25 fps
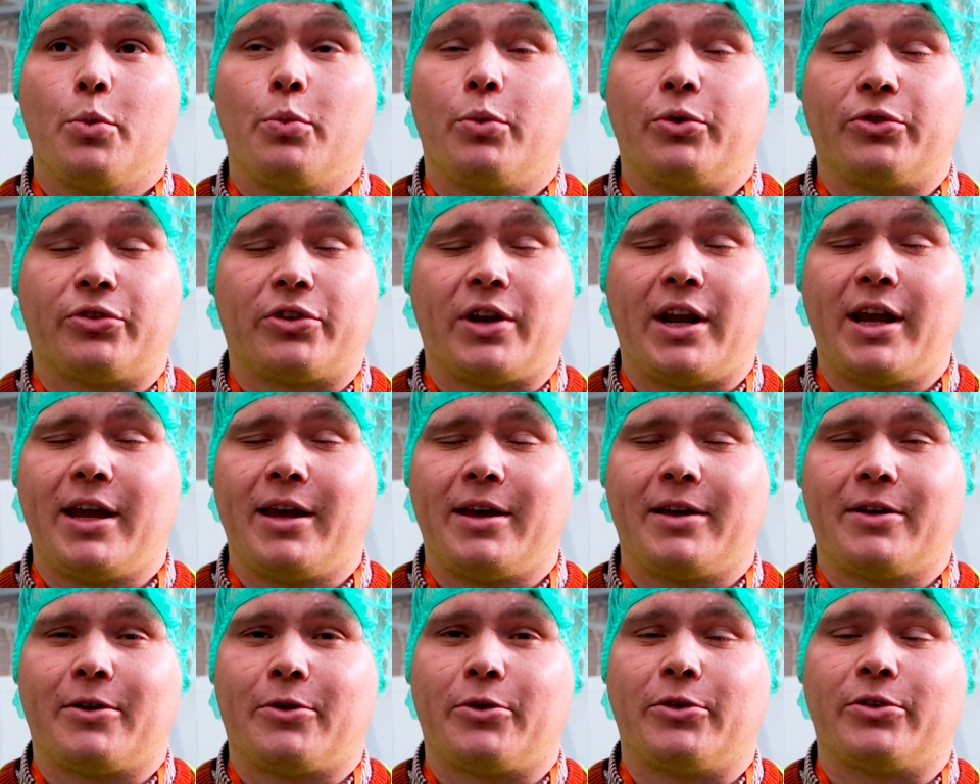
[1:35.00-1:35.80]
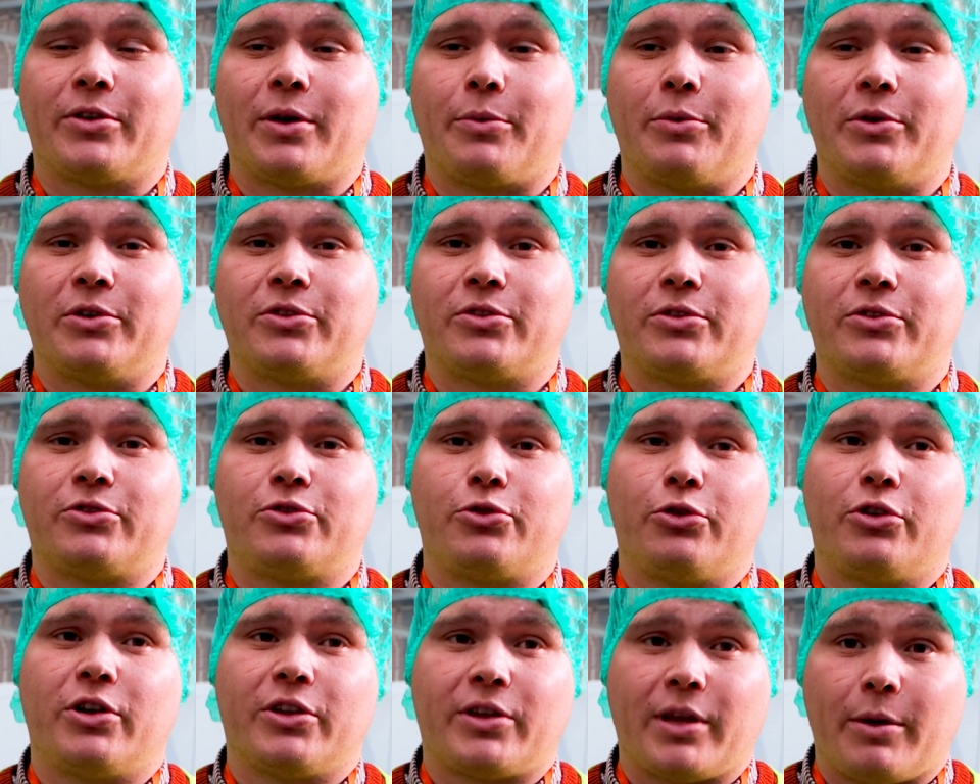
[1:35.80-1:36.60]
was great because it was
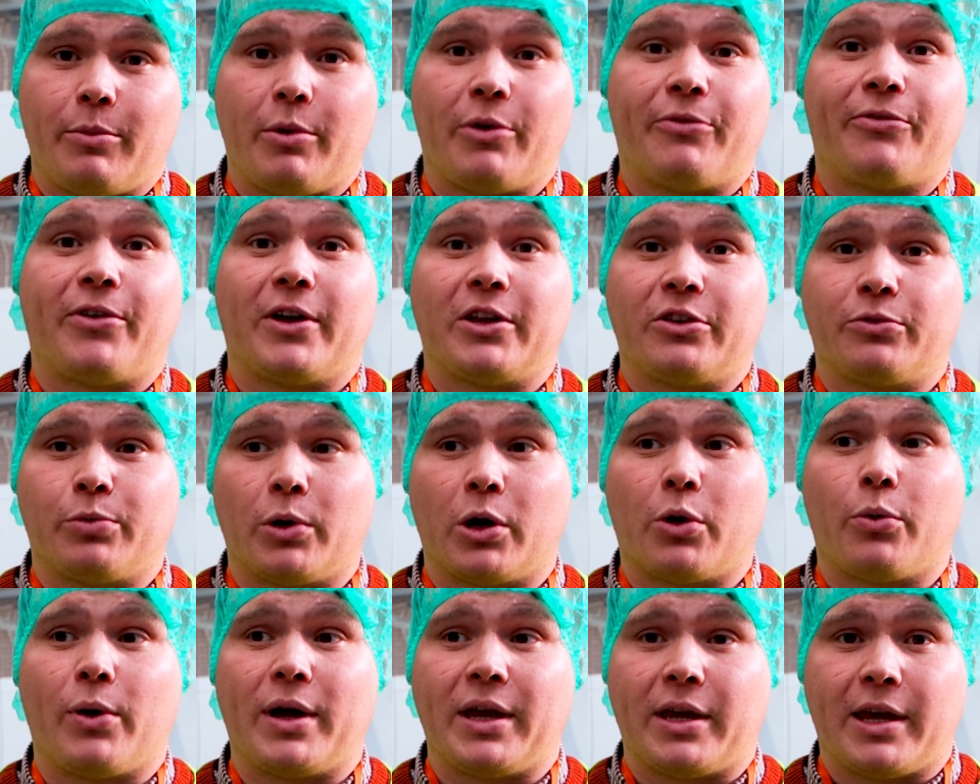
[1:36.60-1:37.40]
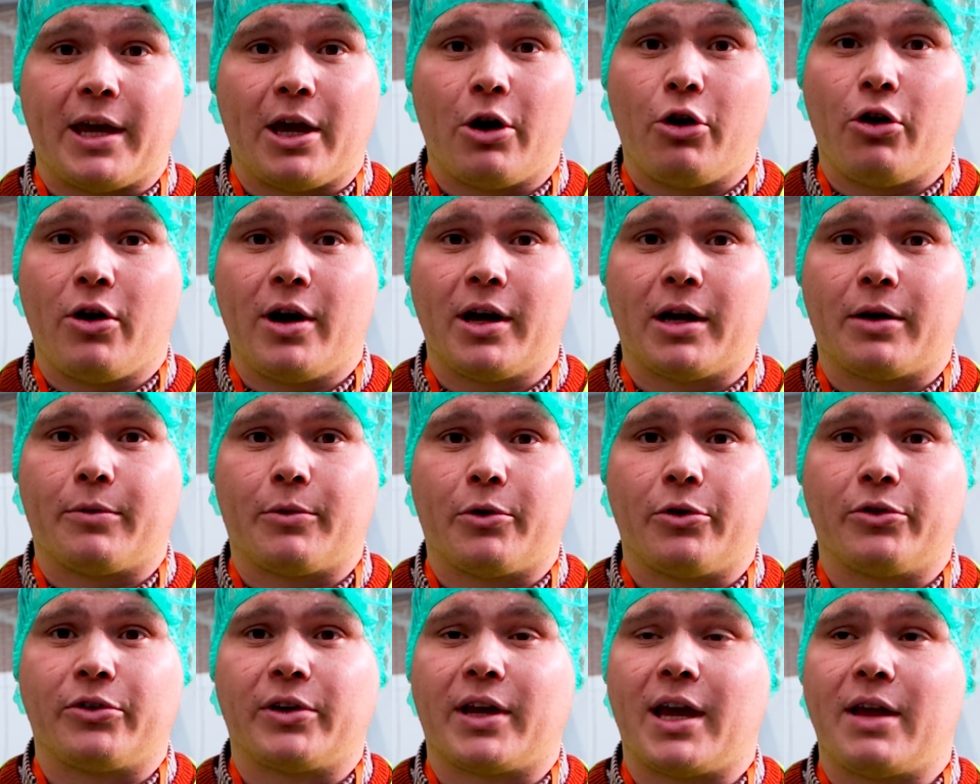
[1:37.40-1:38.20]
during the time where things were quite chaotic,
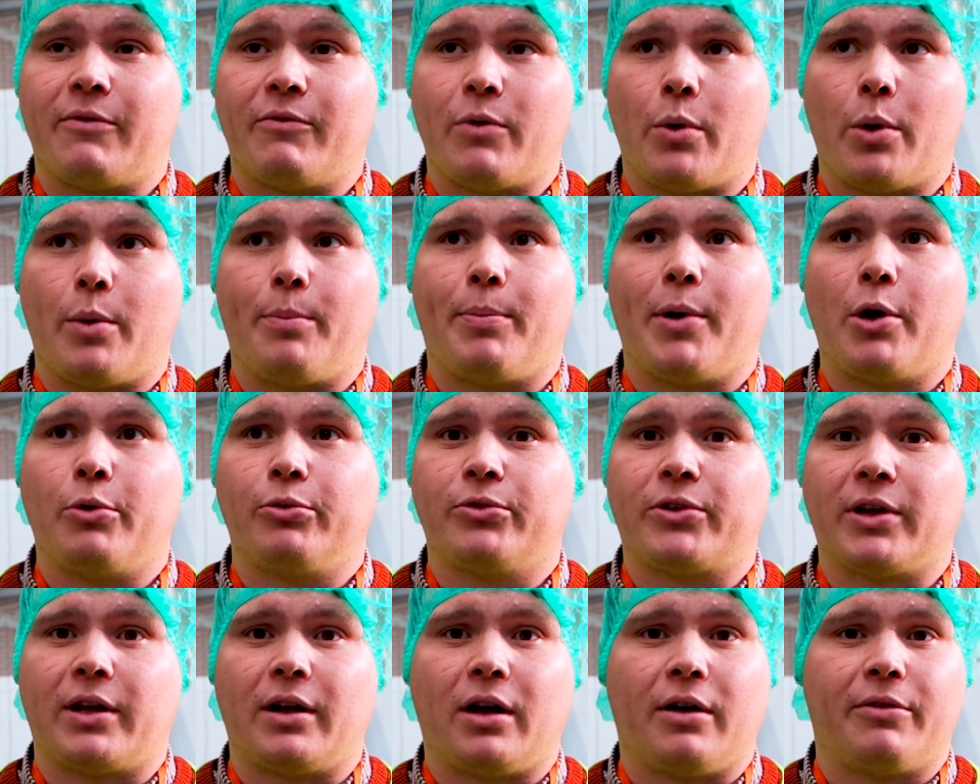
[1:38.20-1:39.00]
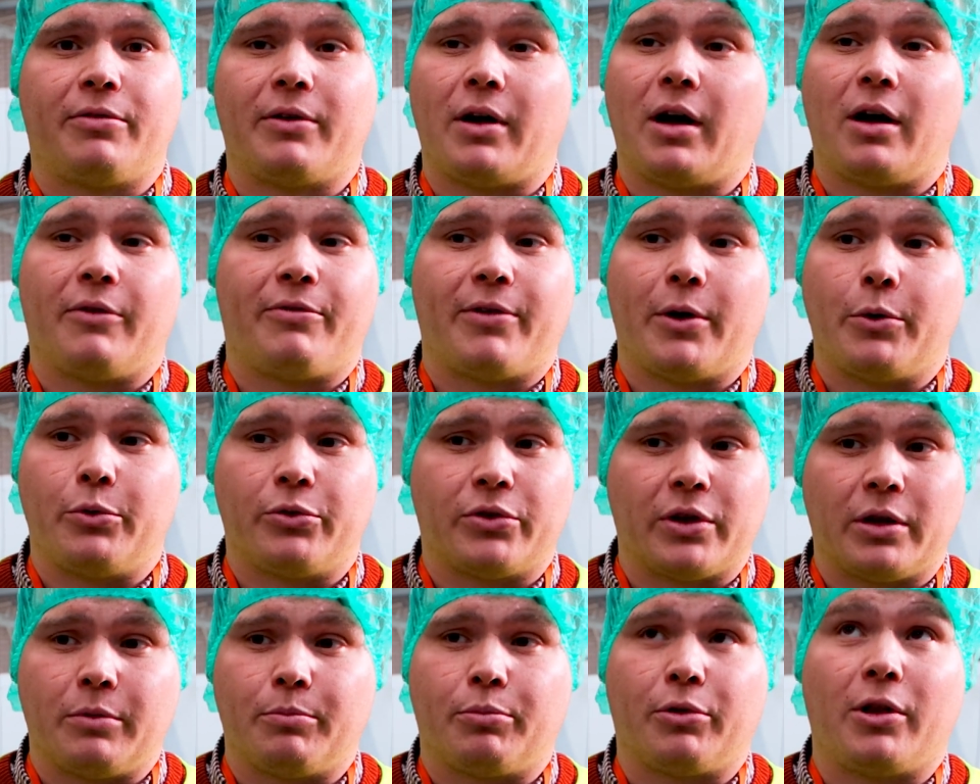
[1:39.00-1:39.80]
because again we were building a
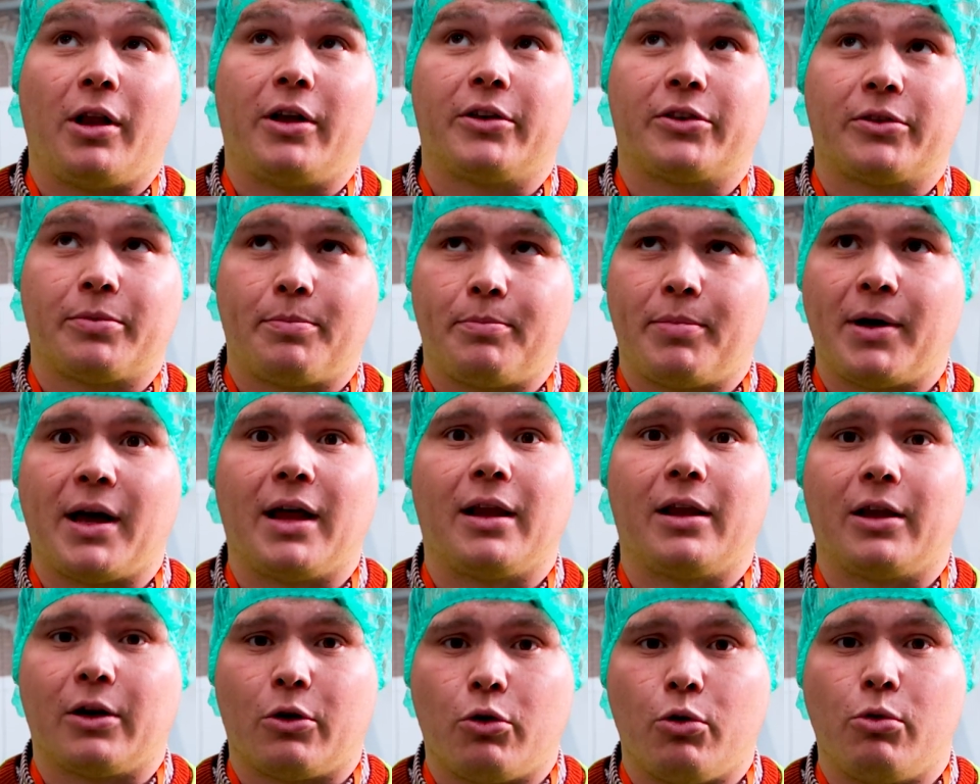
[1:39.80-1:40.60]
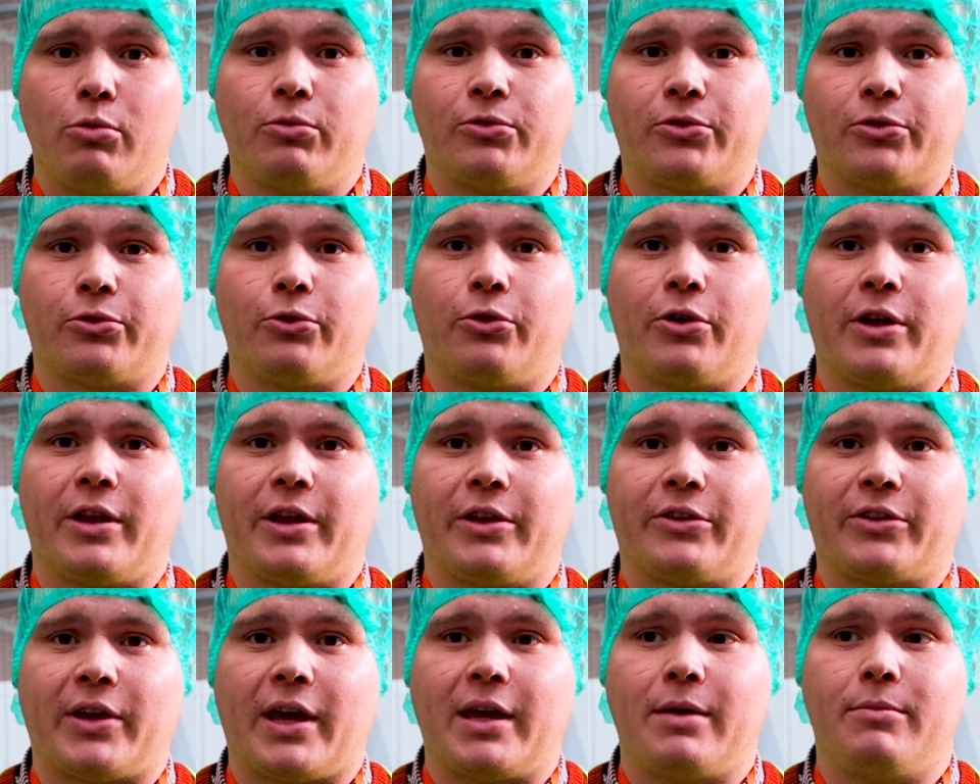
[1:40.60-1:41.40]
1,000+ pallet cold store at
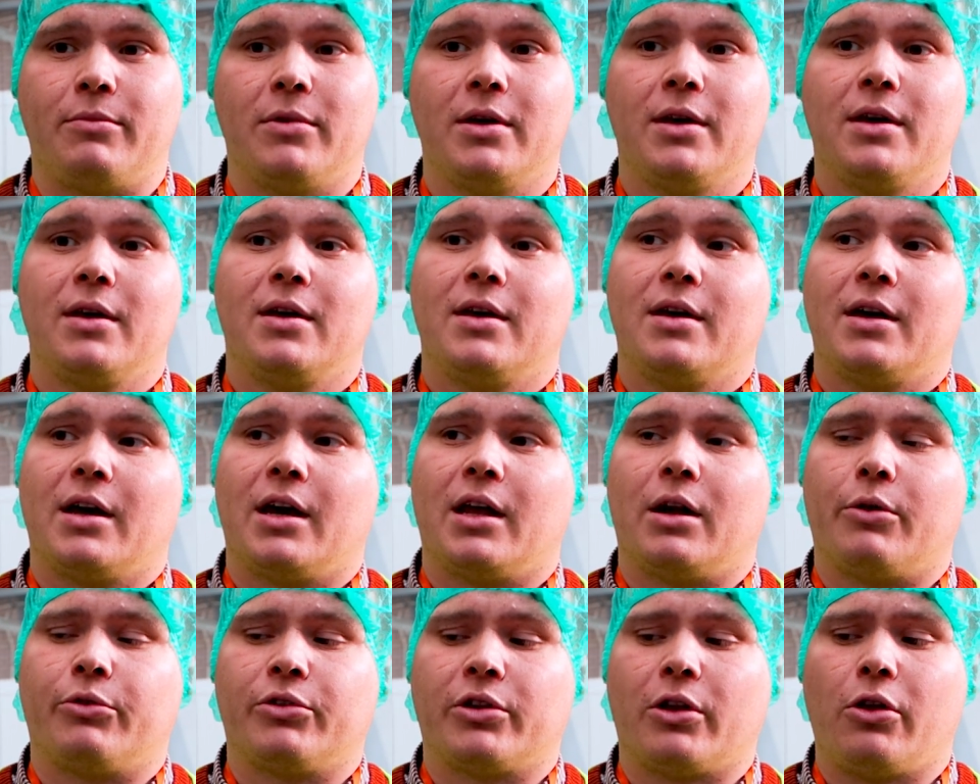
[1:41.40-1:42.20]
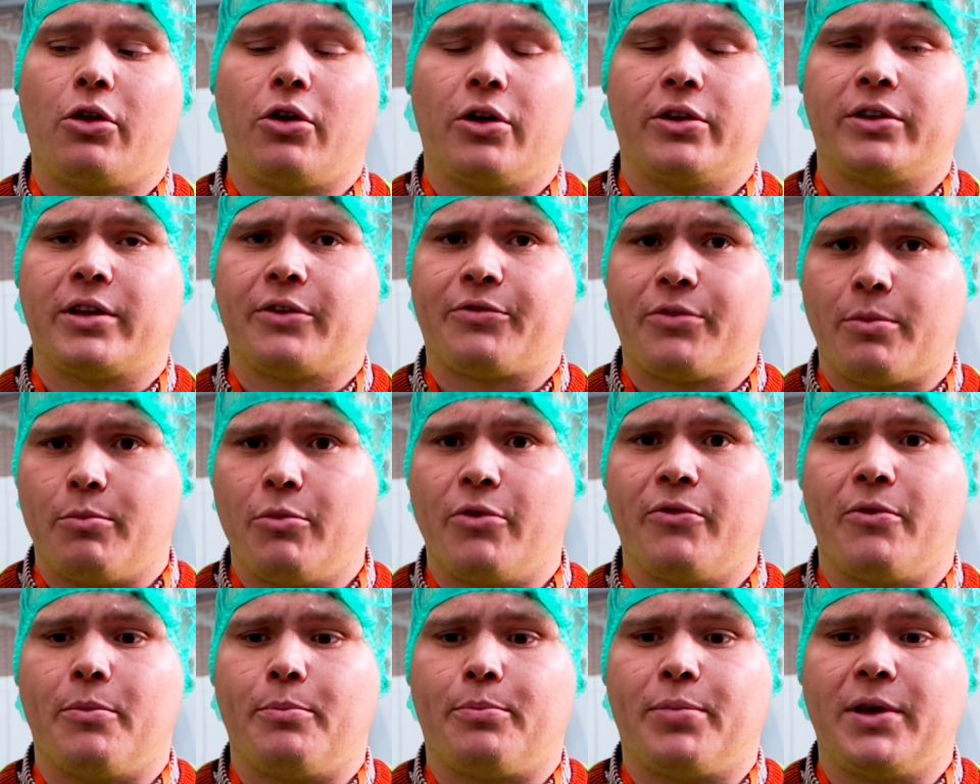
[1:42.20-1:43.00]
the time, and there was a lot of
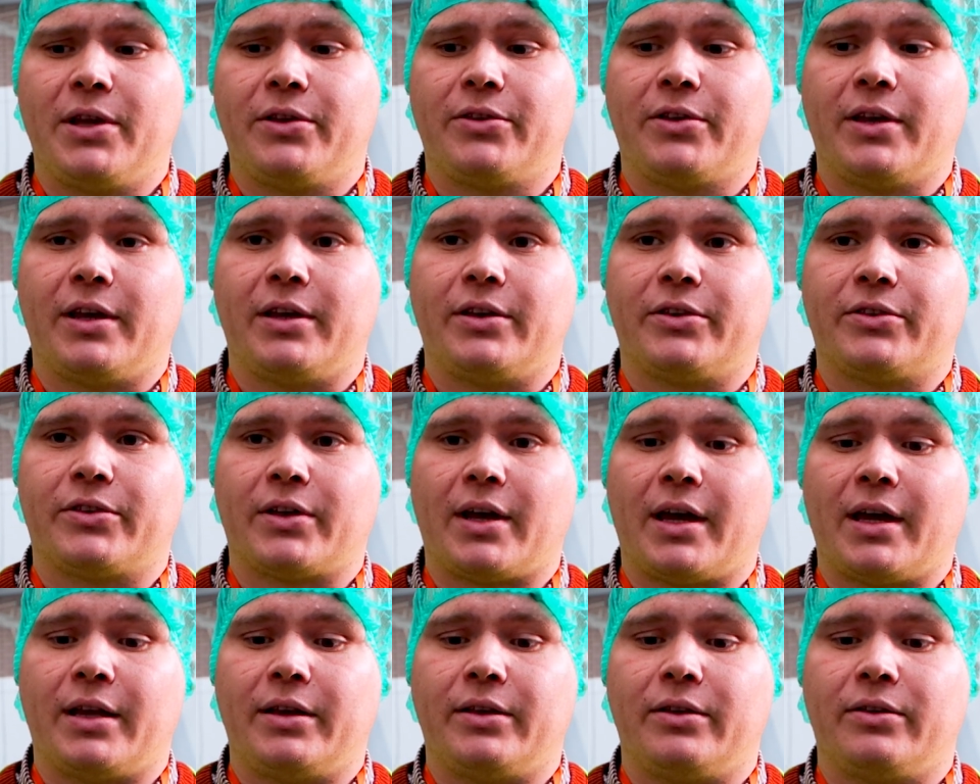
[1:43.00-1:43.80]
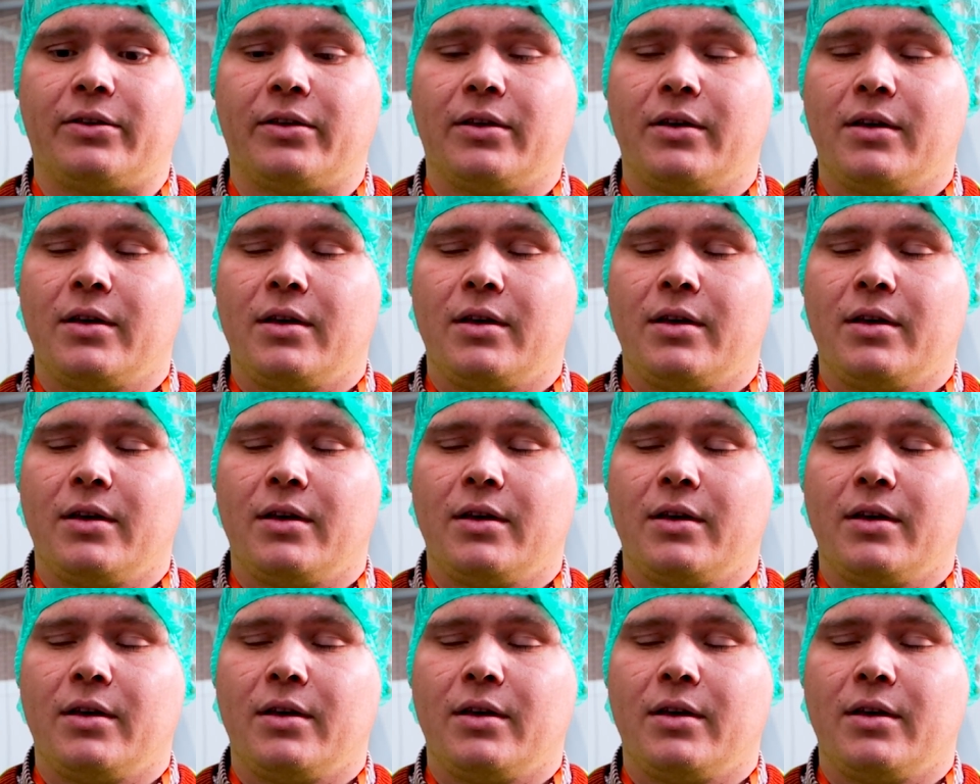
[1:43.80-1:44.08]
different moving pieces, and